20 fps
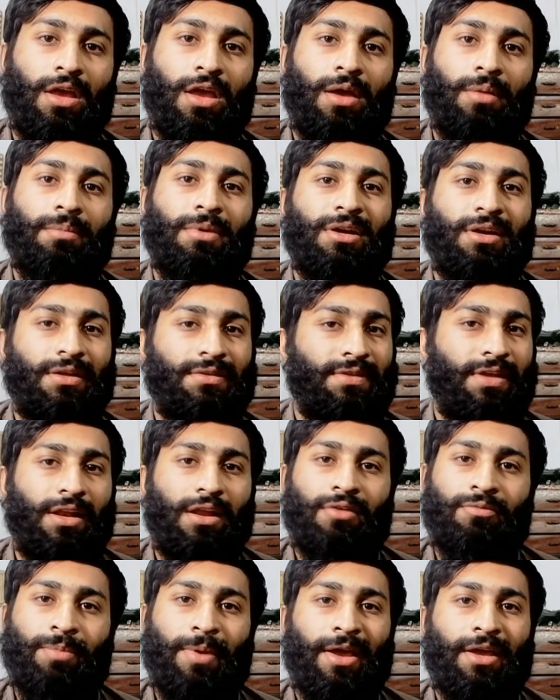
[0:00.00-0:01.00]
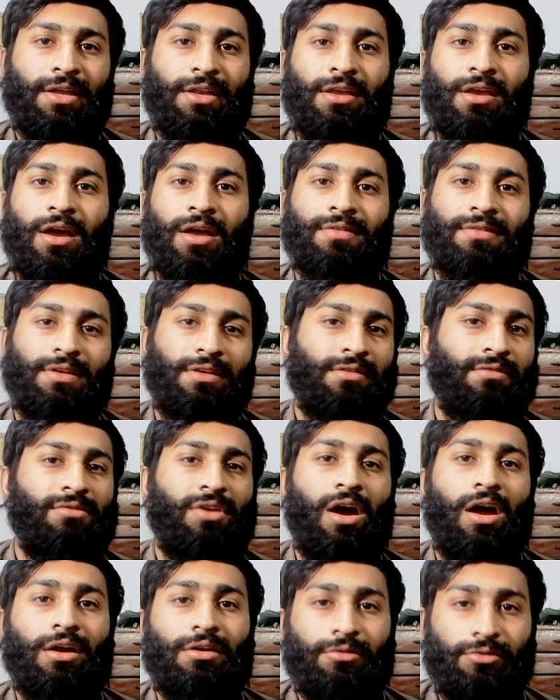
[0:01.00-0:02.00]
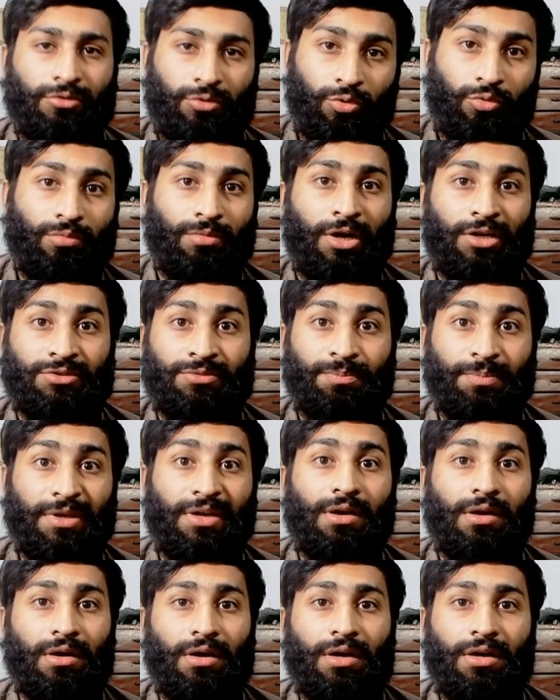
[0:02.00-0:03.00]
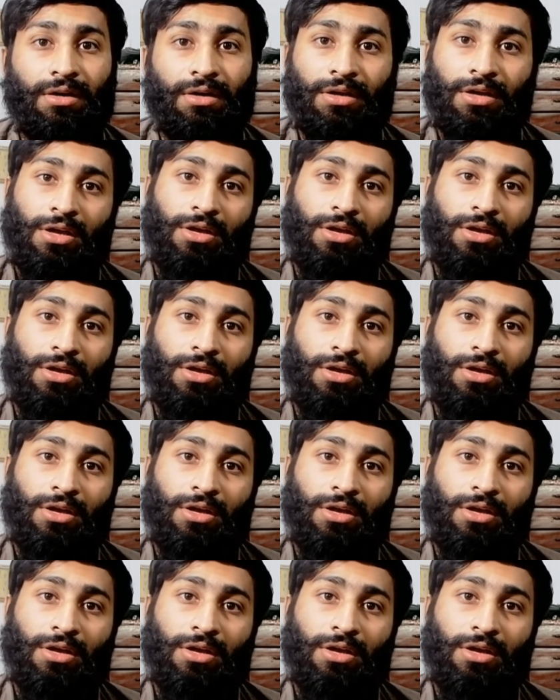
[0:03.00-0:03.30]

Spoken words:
beta cell of pancreas is not too much bigger.